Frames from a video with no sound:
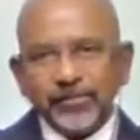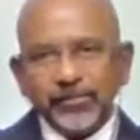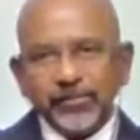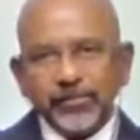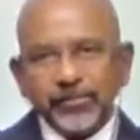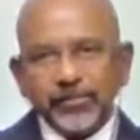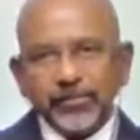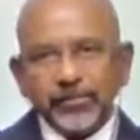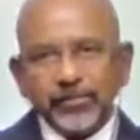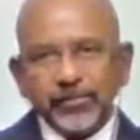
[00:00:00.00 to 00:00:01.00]

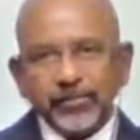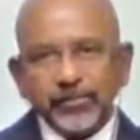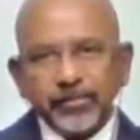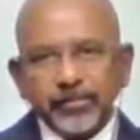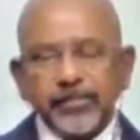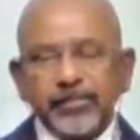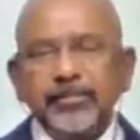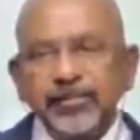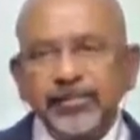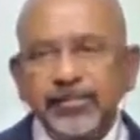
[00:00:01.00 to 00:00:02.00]

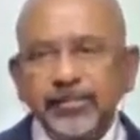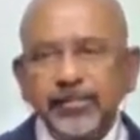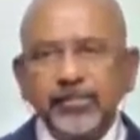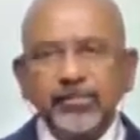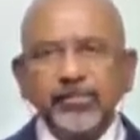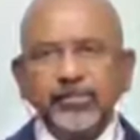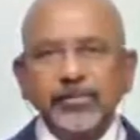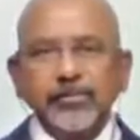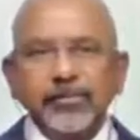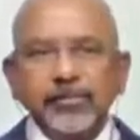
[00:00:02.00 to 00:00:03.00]

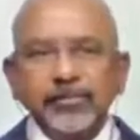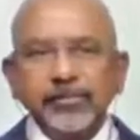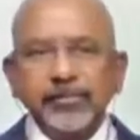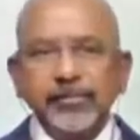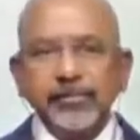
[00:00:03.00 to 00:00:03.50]
[no speech]